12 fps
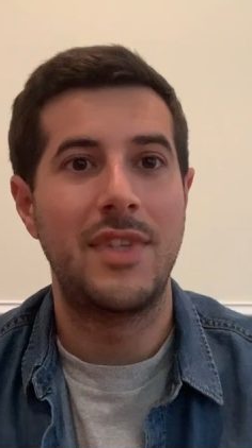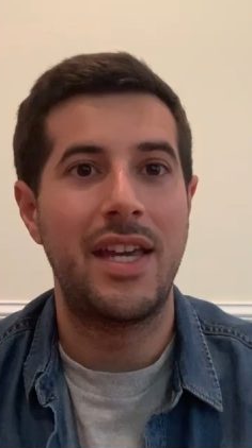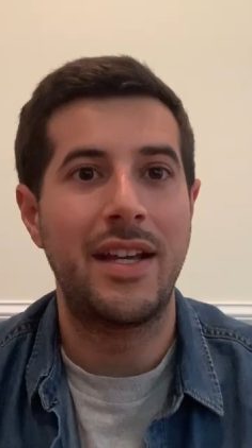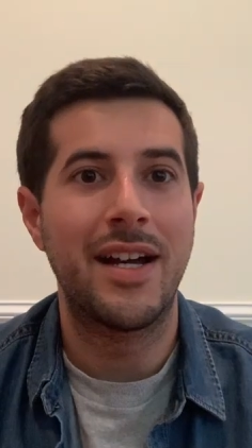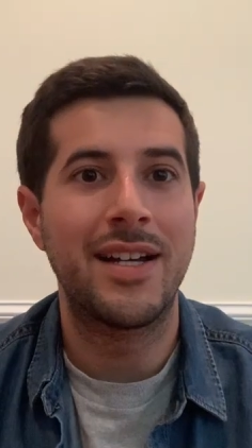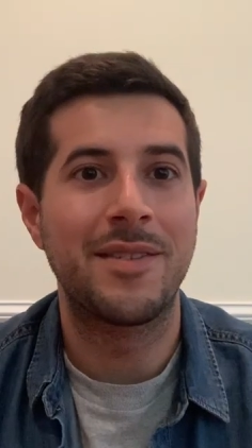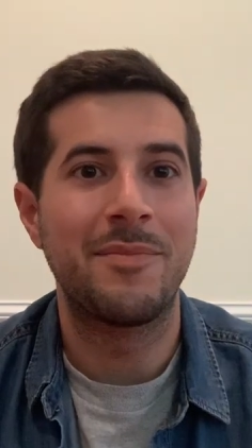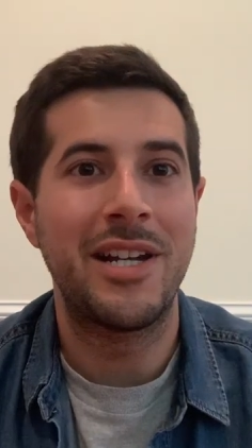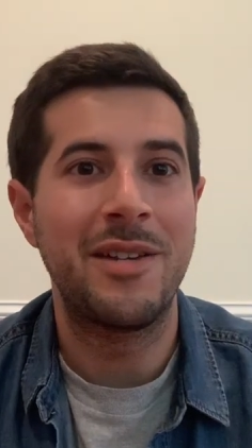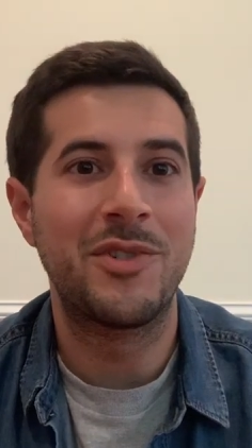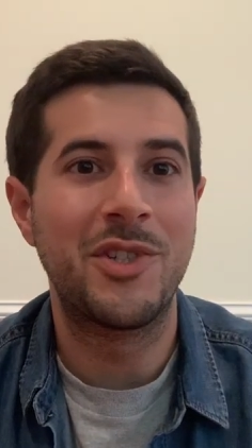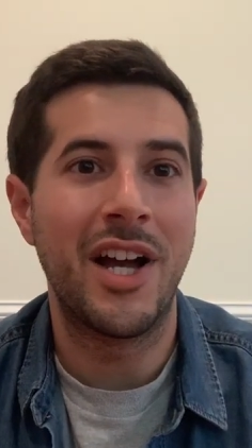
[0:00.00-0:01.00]
Hey guys, my
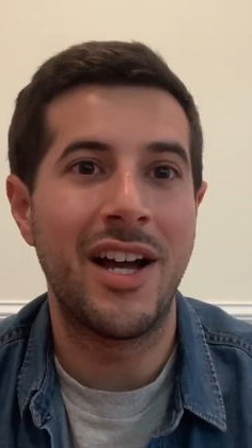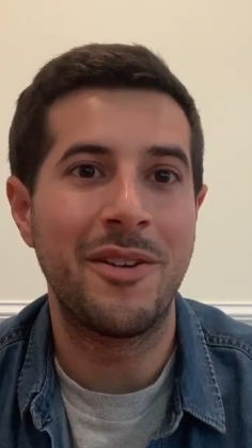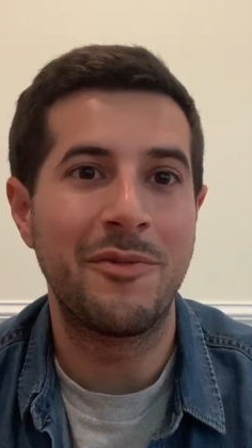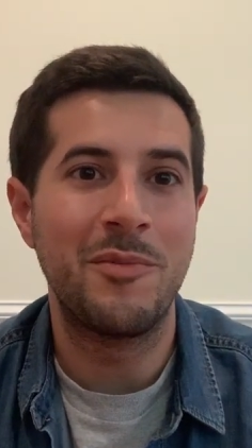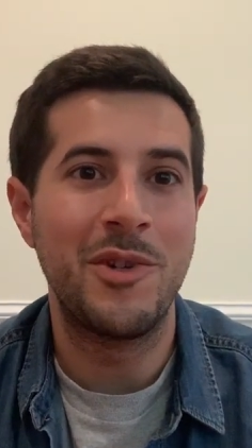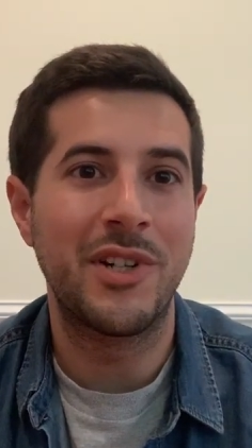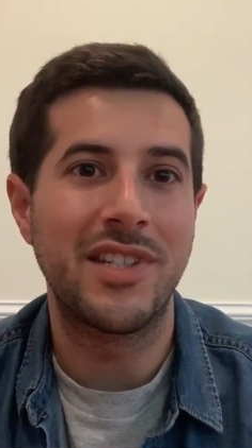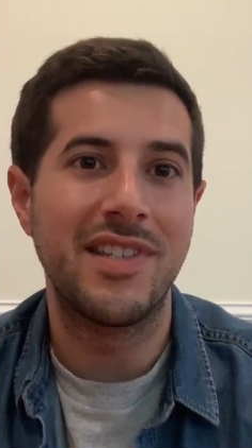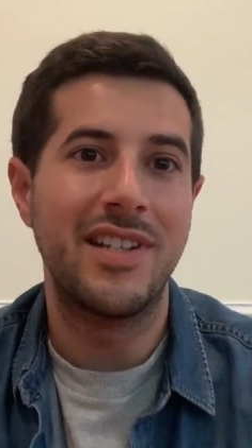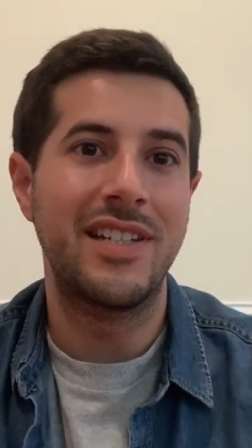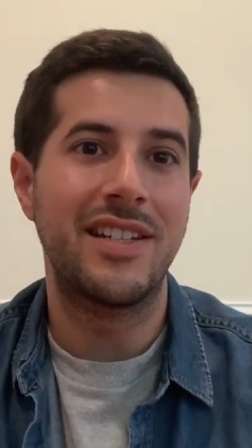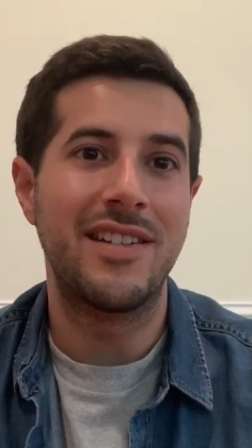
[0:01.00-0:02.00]
name's Jon, I'm from New York
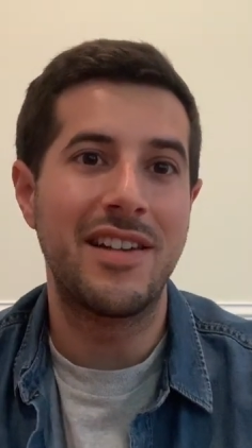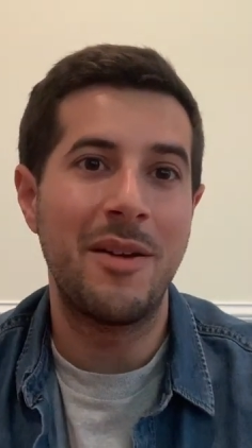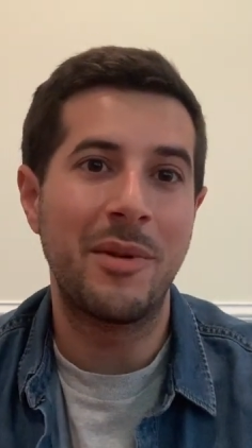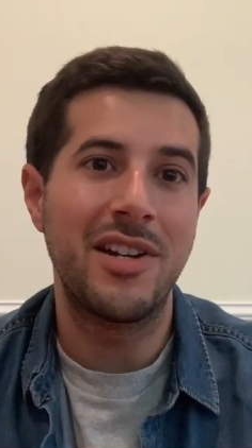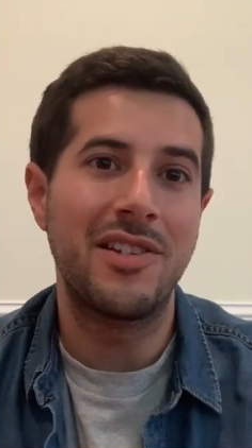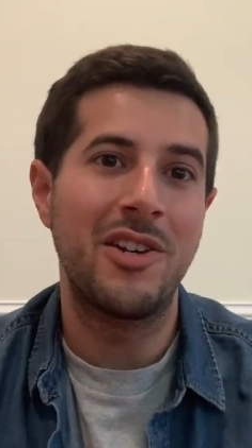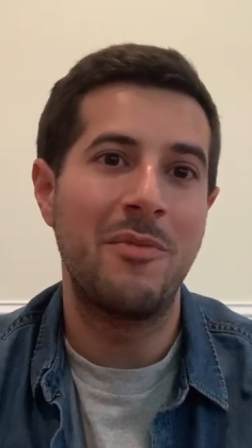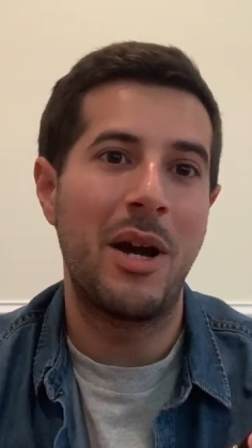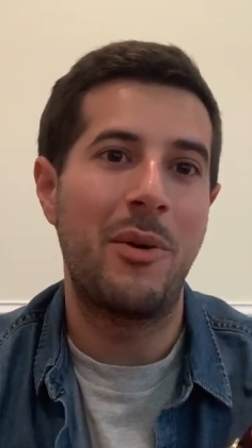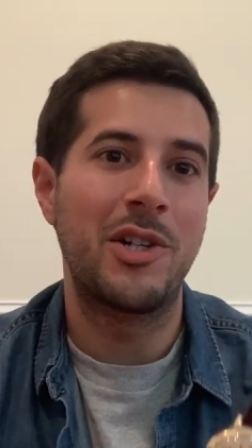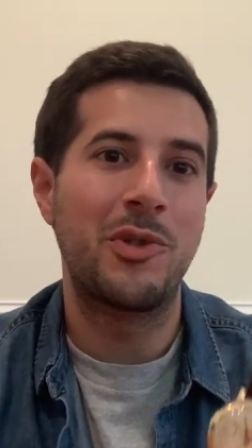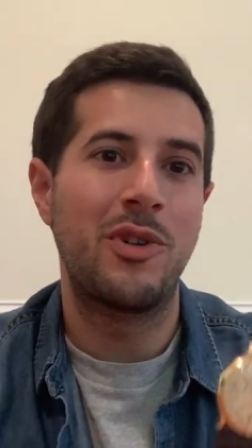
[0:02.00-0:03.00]
City, and today I'm going to tell you
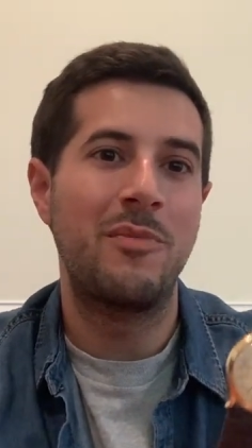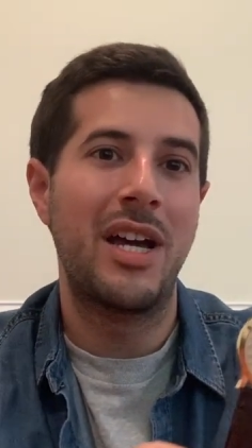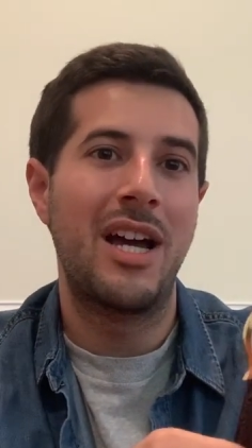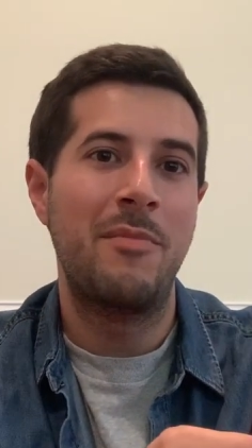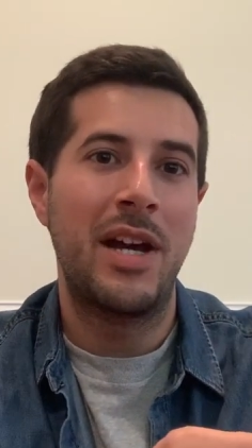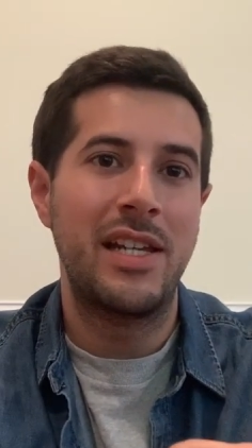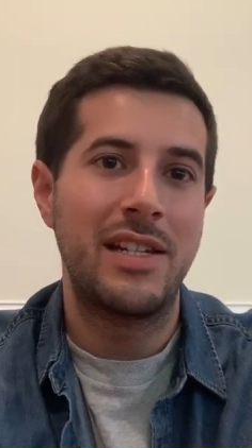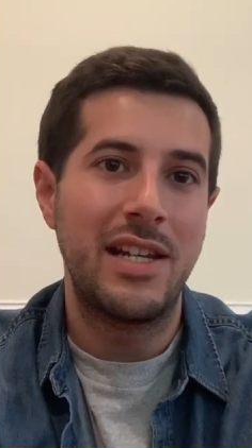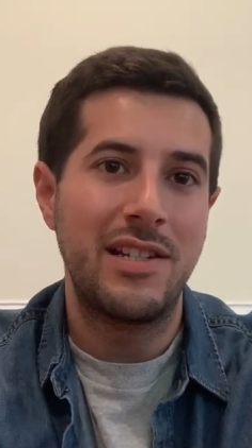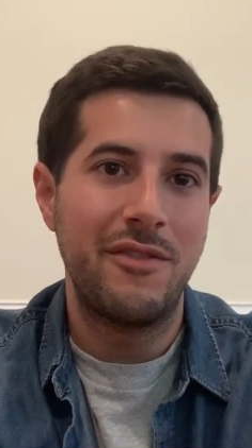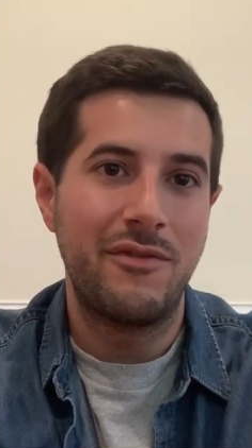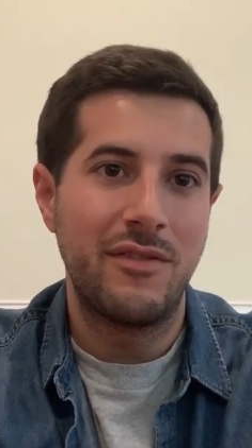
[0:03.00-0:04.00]
my watch story behind my
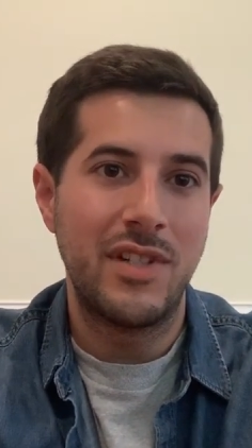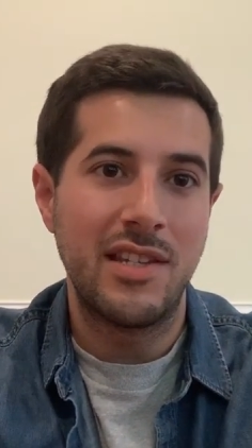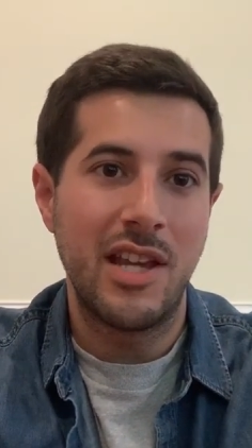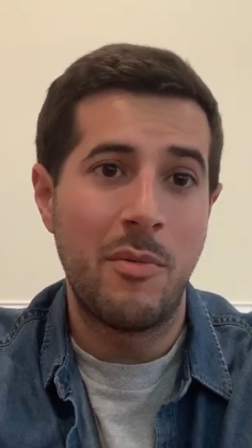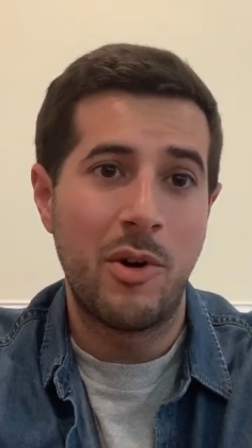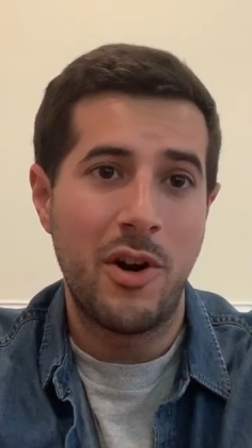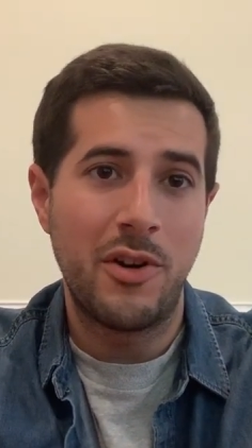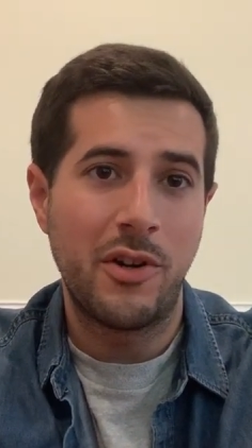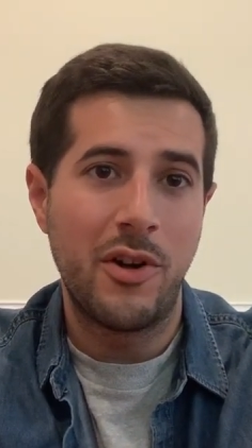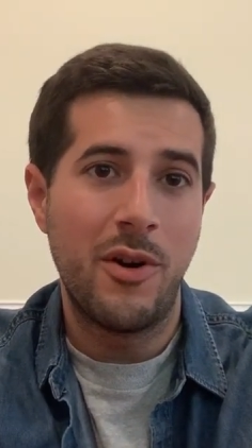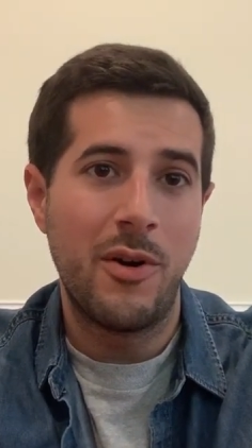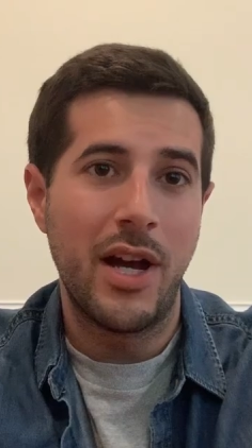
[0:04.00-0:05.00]
1950s Eberhard &
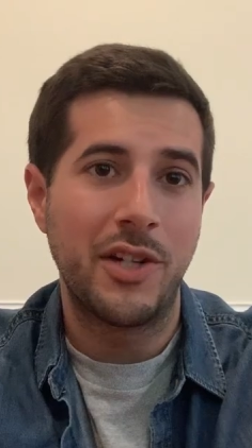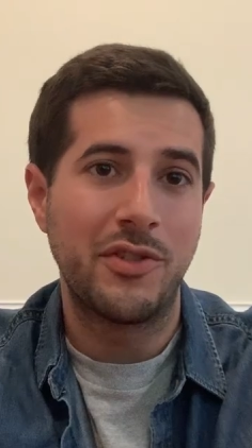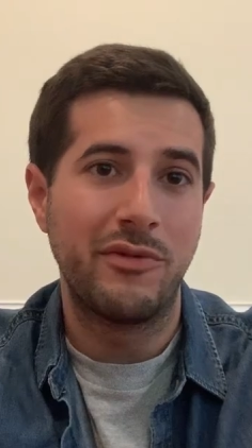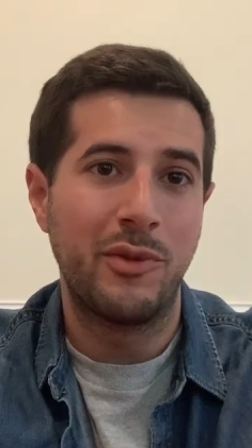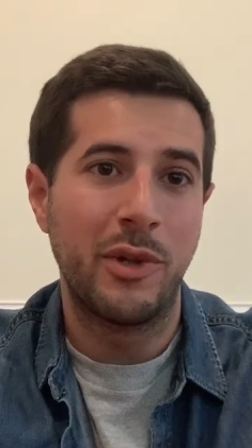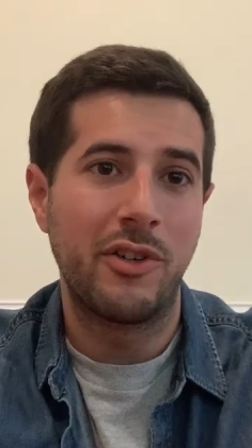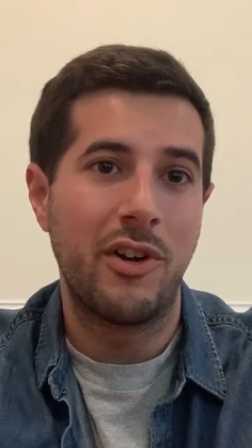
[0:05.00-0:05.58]
Co. Extra Fort